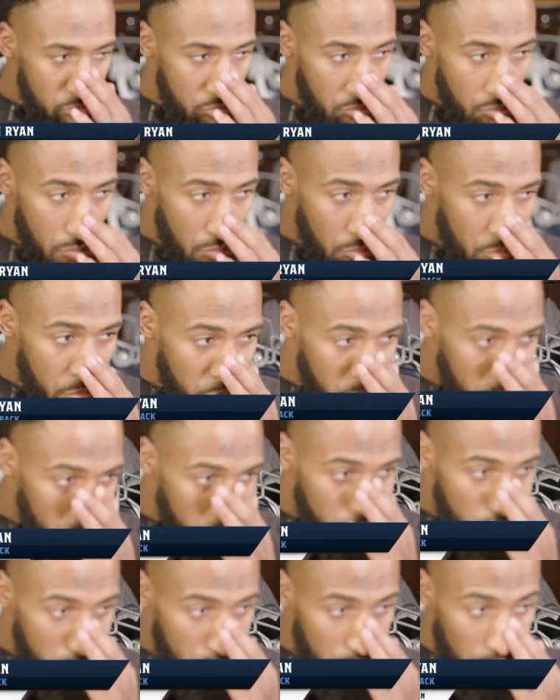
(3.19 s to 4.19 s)
does make
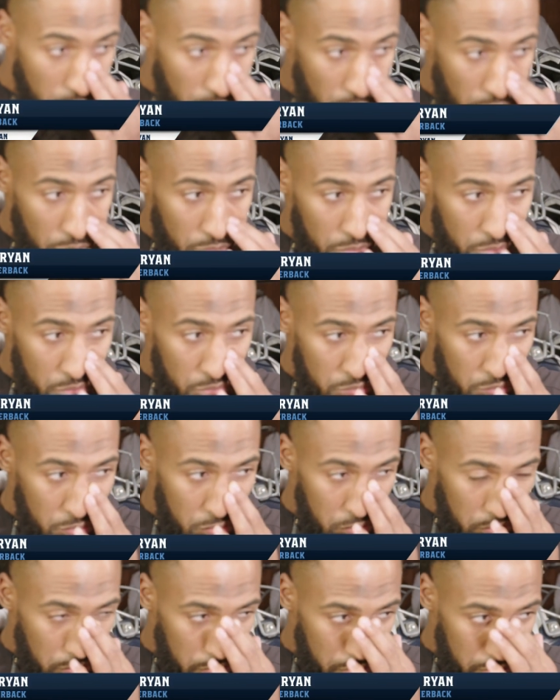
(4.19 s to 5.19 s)
Gillette Stadium
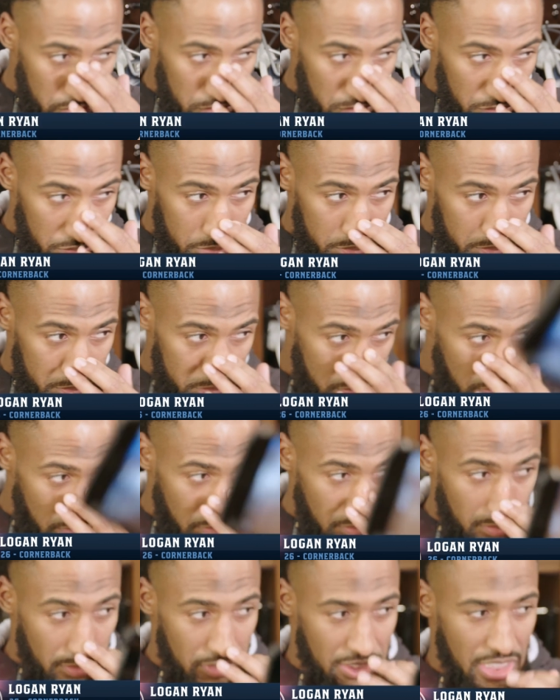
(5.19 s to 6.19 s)
different in January?
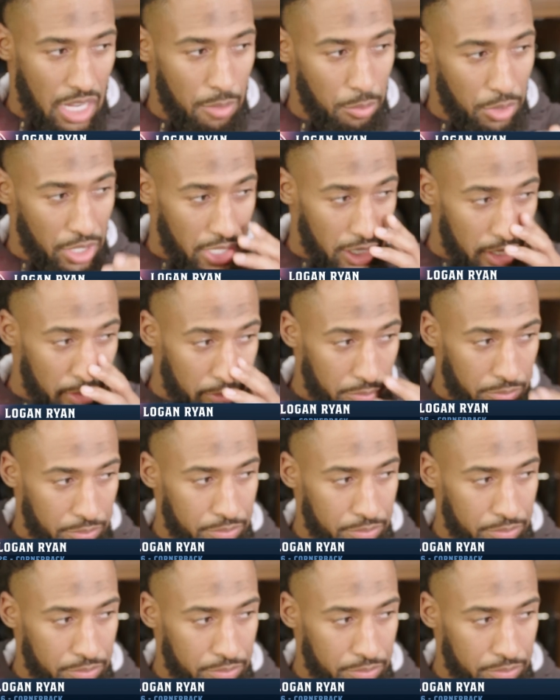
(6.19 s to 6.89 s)
Tom Brady.